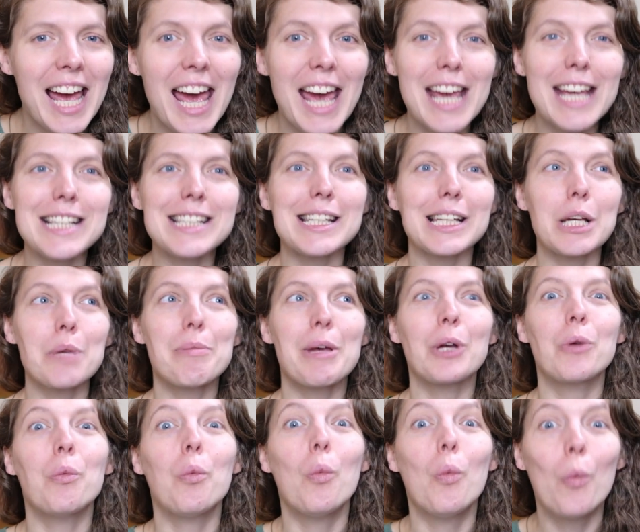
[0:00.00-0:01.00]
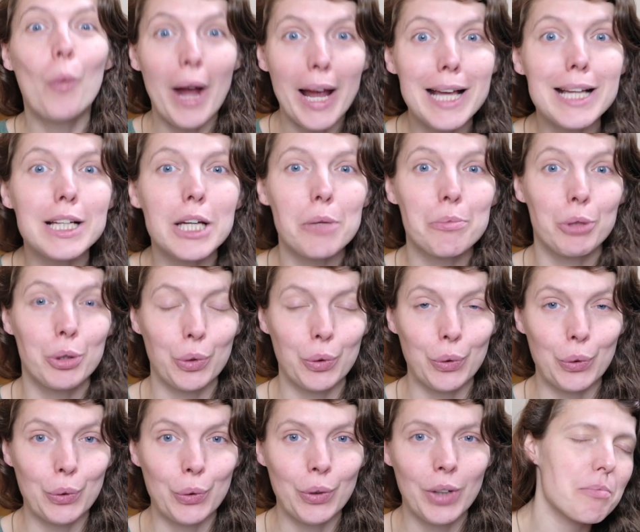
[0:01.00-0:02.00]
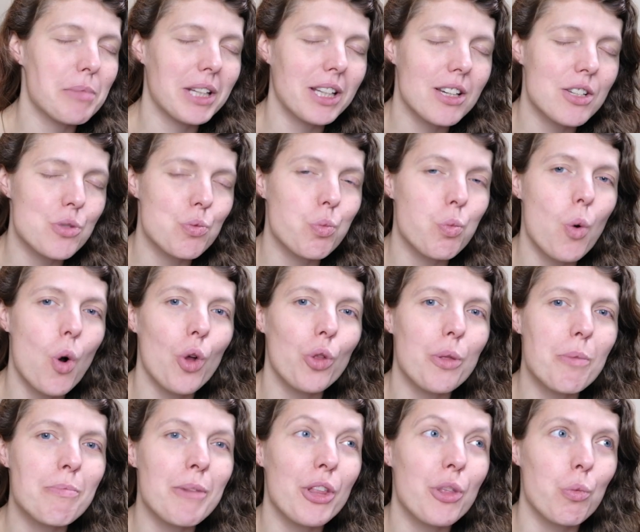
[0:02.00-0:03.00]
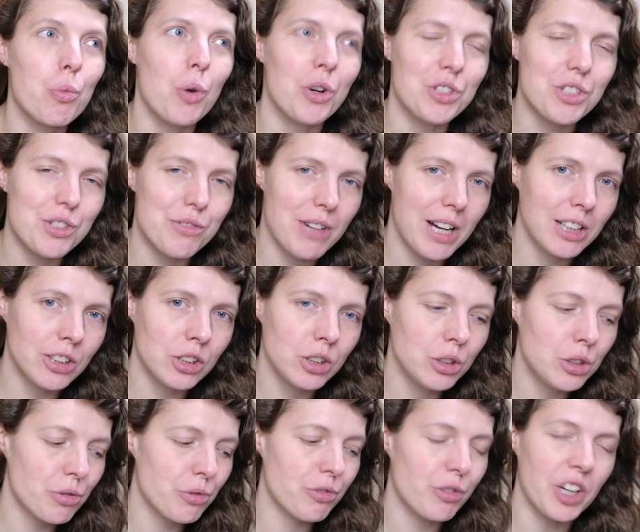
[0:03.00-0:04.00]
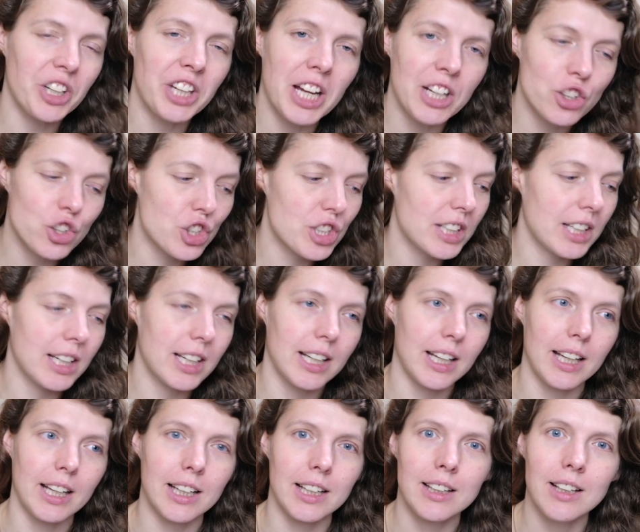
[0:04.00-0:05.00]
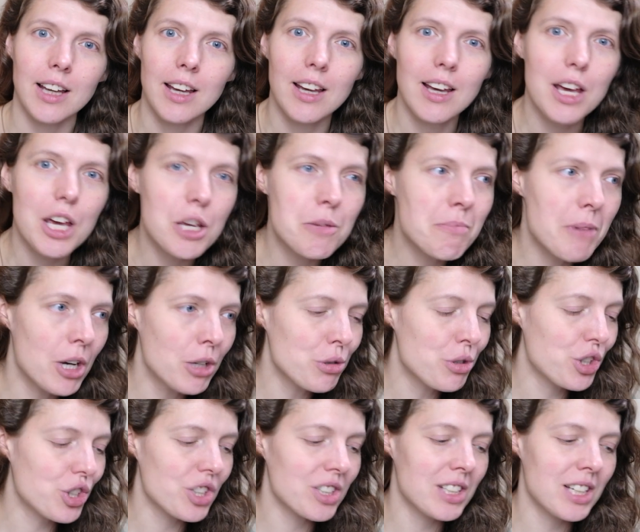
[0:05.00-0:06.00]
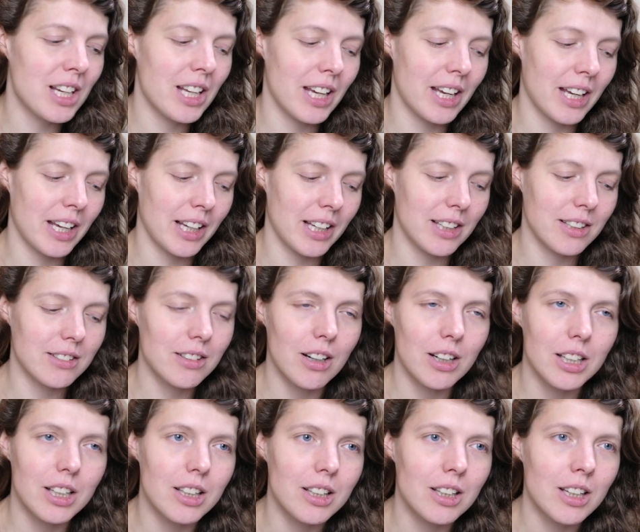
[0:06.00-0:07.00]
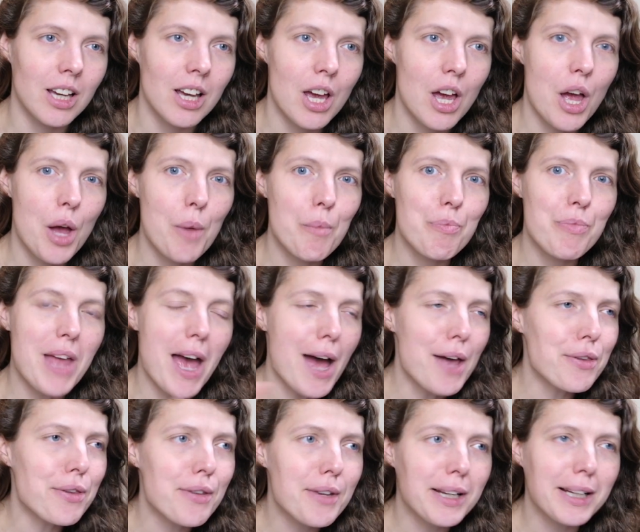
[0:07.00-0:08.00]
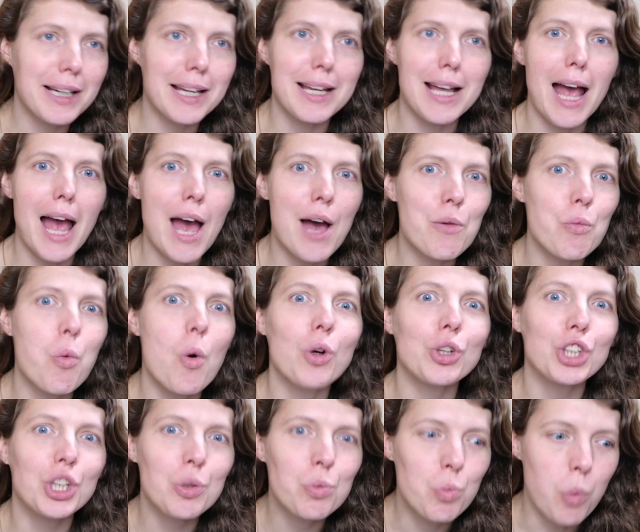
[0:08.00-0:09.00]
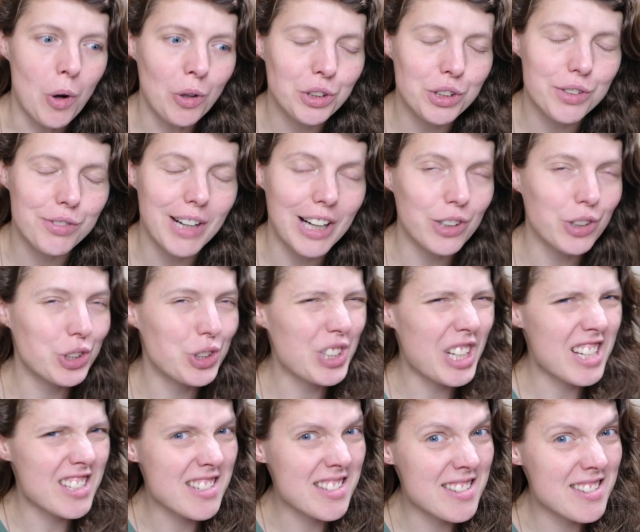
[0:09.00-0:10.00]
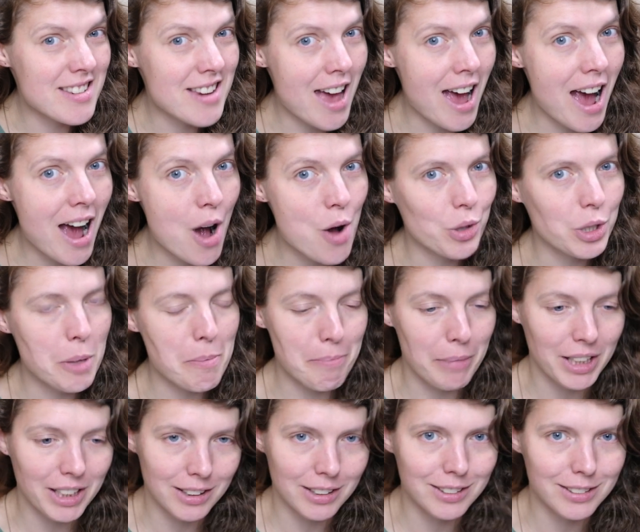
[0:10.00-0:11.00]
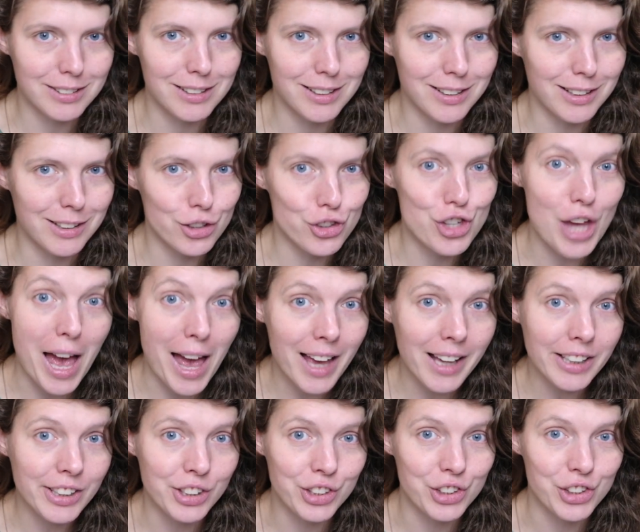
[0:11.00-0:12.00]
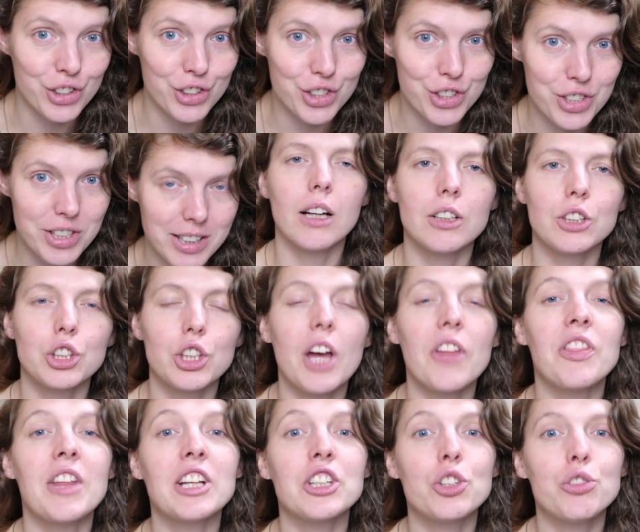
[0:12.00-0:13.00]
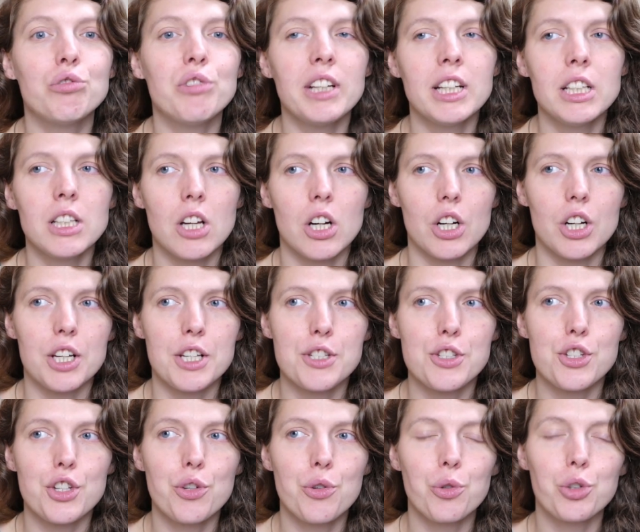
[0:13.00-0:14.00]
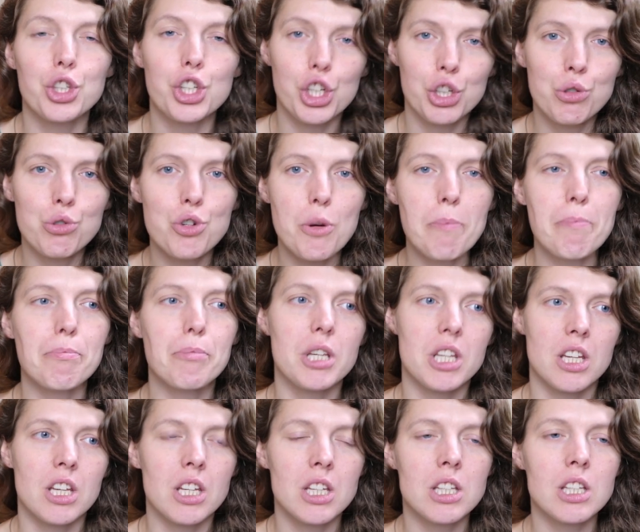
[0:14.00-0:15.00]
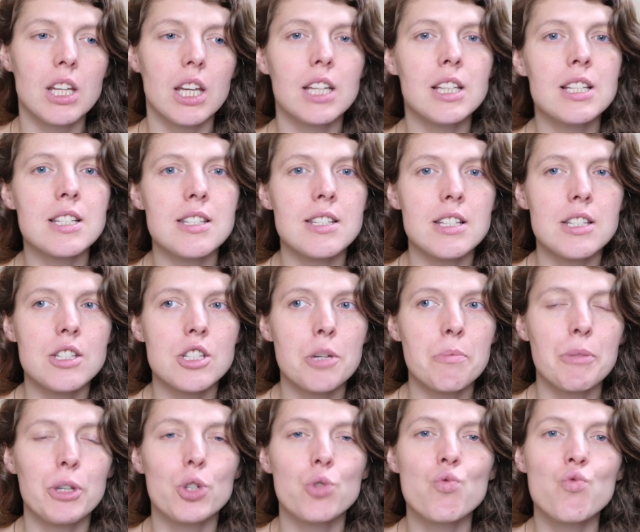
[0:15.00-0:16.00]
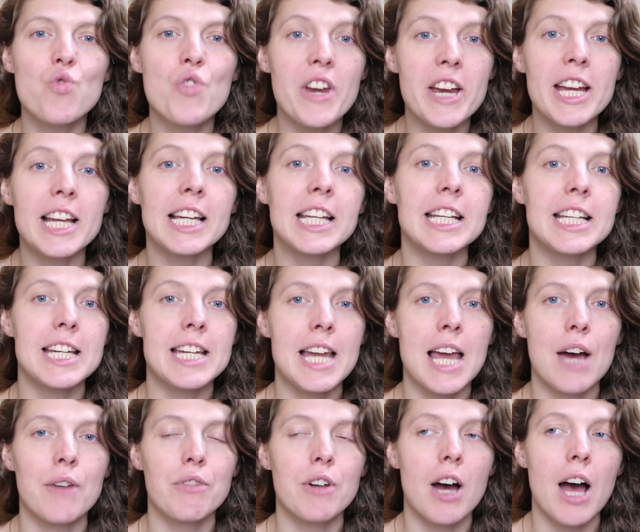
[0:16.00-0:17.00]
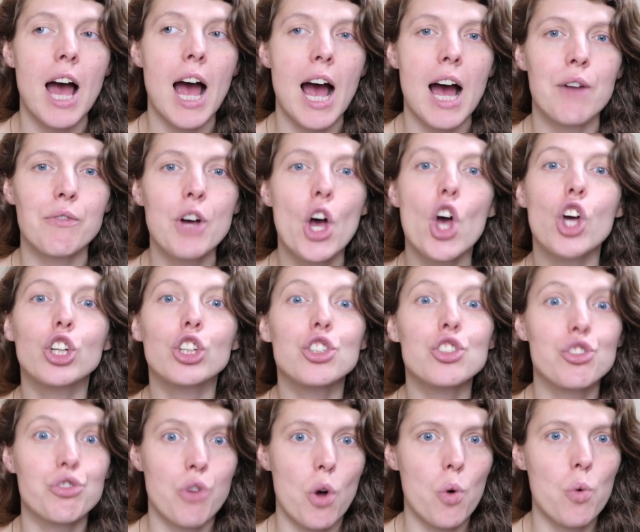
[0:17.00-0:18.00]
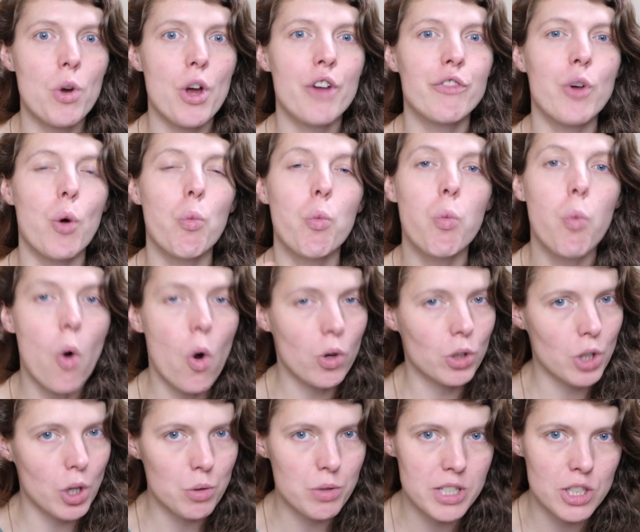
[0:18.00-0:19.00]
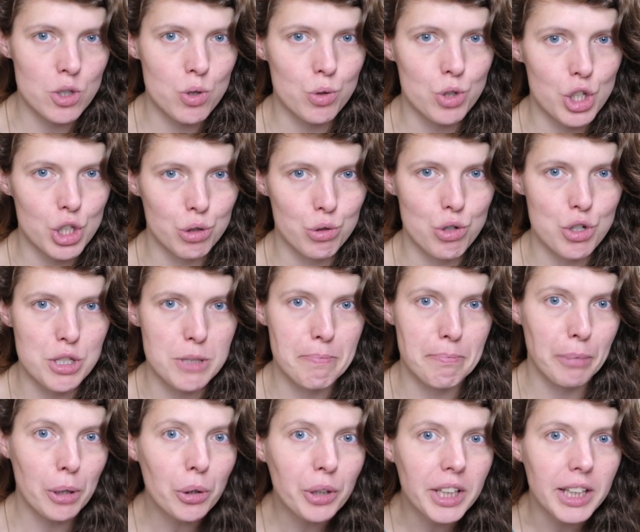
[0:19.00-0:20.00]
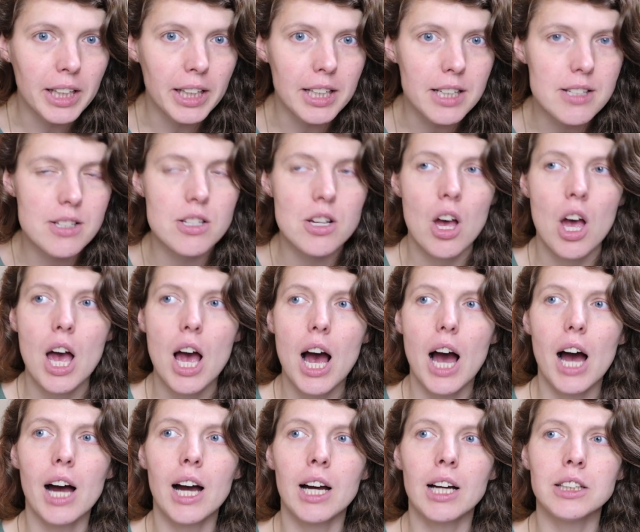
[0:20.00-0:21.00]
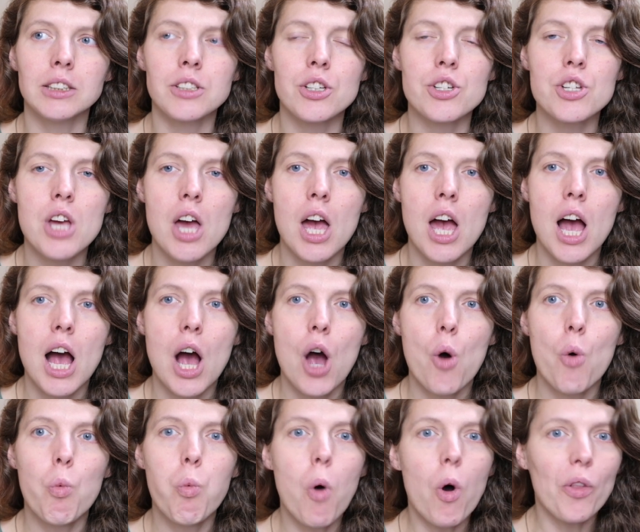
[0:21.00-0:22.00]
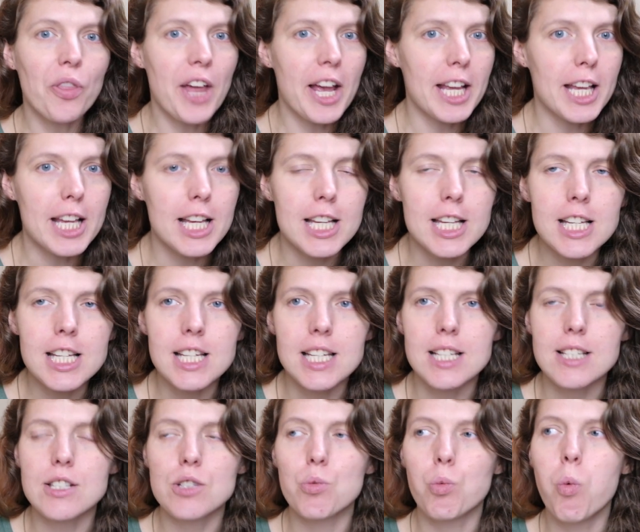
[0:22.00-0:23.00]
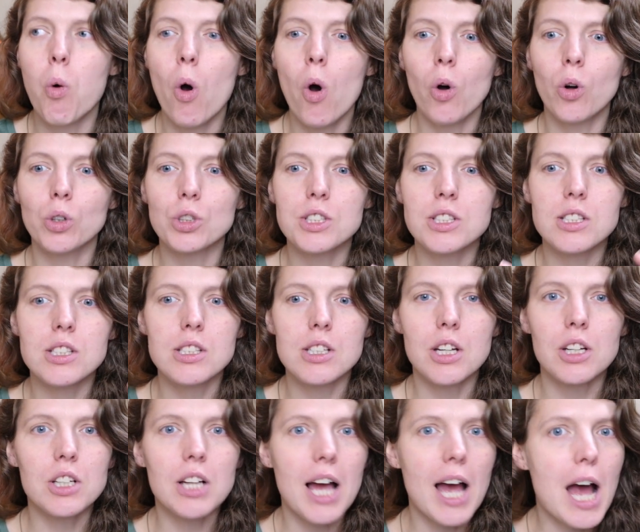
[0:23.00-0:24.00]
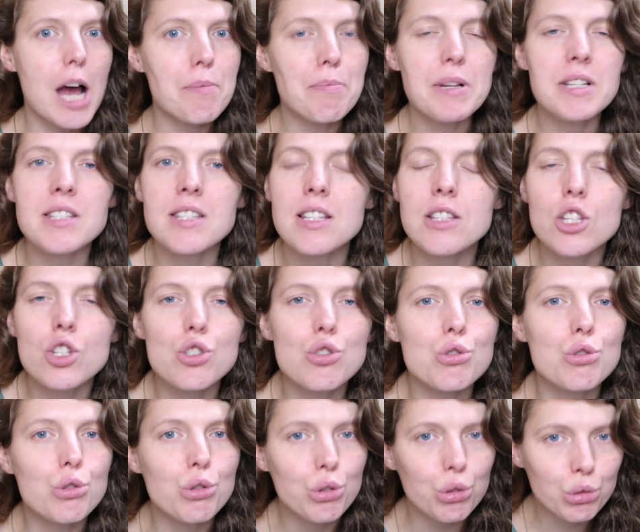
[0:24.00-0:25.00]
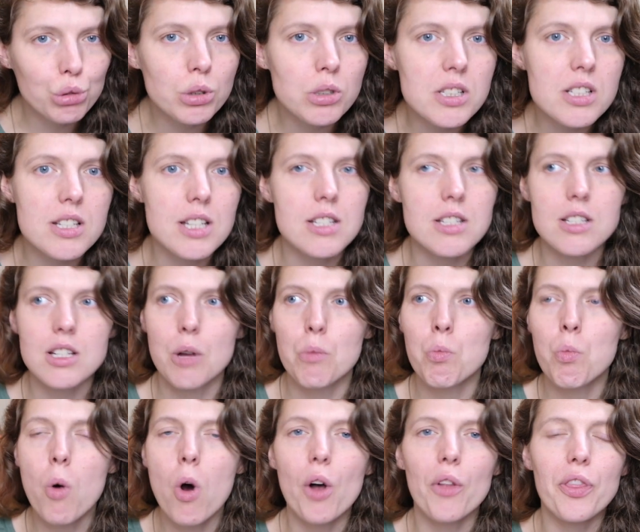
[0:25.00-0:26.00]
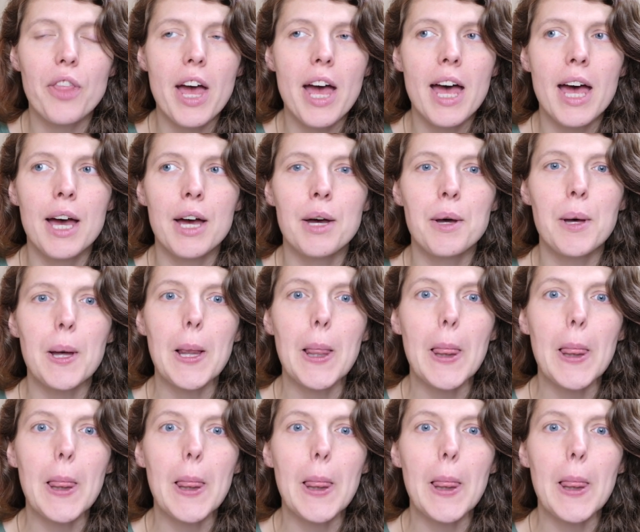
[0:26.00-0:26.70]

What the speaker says: It's like a big wake-up call, because what the mother wants valued financially, emotionally, like ethically, what she wants valued has now completely changed. And then you realise, children being in the system, you really never have control over what goes in your children's bodies and what they eat, what happens in the school system, what they're